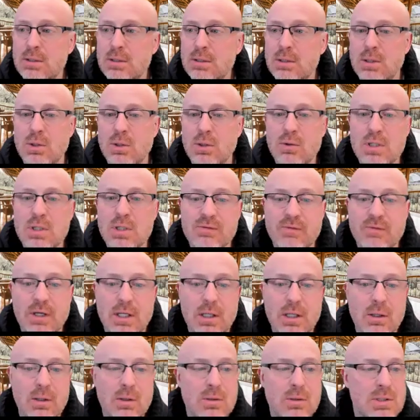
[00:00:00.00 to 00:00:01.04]
do these
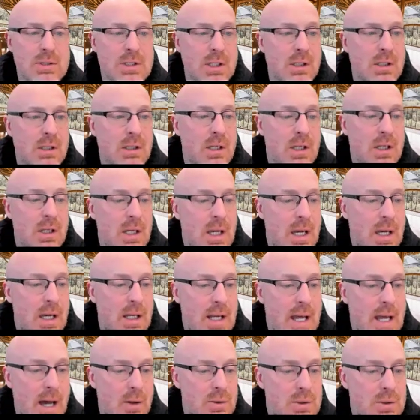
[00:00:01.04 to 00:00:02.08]
videos and
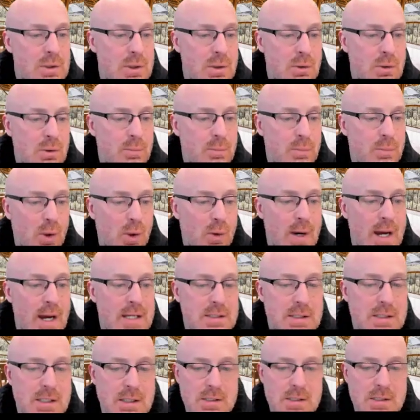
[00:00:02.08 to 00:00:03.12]
how to
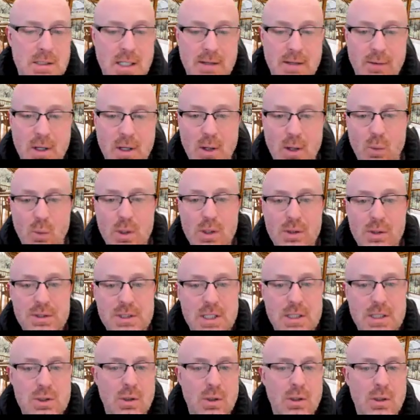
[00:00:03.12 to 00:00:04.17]
progress. He's a real
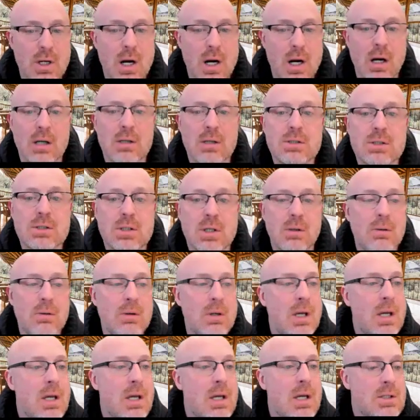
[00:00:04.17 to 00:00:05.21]
teacher at heart. So
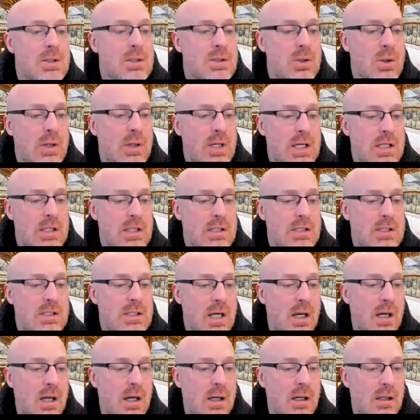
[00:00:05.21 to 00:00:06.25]
he's
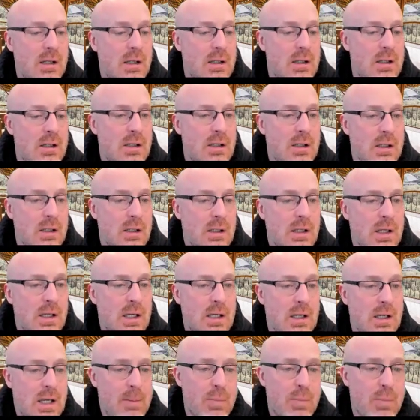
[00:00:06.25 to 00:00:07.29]

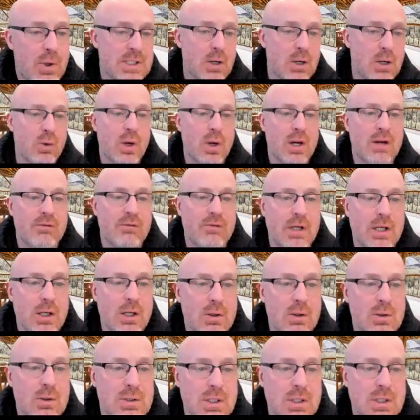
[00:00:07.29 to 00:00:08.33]
he puts out great
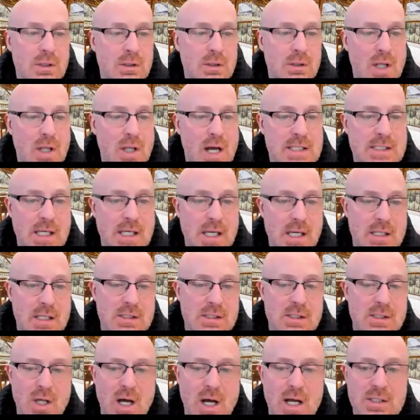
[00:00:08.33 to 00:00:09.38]
videos and lots of
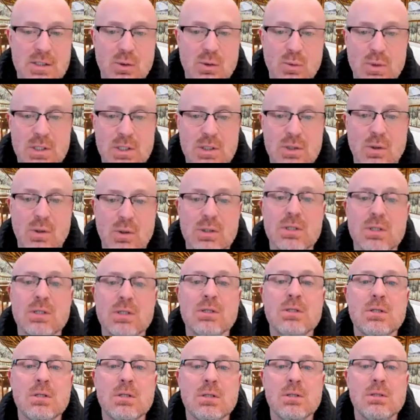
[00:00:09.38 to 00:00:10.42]
hints, lots of
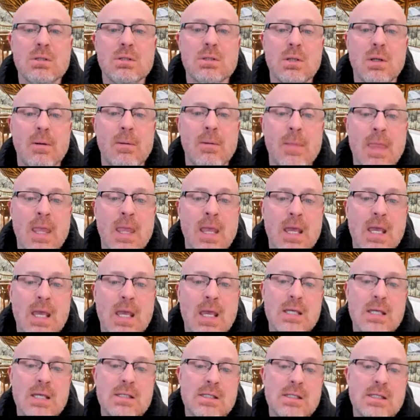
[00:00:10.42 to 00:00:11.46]
resources.
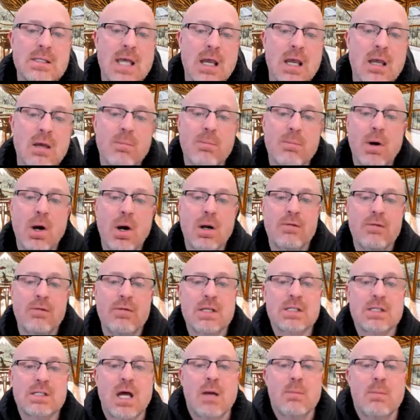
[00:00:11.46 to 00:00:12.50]
Is the second part of the
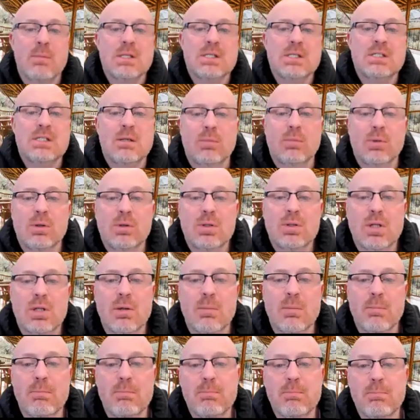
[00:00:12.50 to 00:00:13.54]
assignment similar to
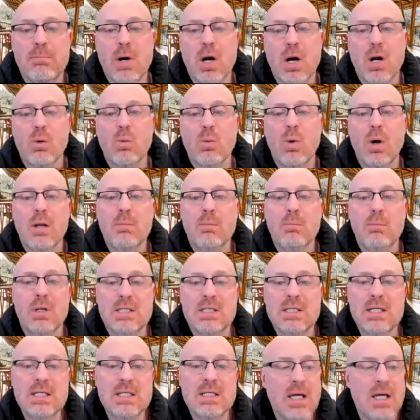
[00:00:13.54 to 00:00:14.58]
the part one
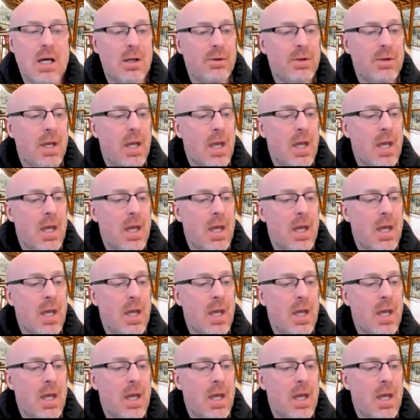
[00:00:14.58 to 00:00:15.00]
but detailed?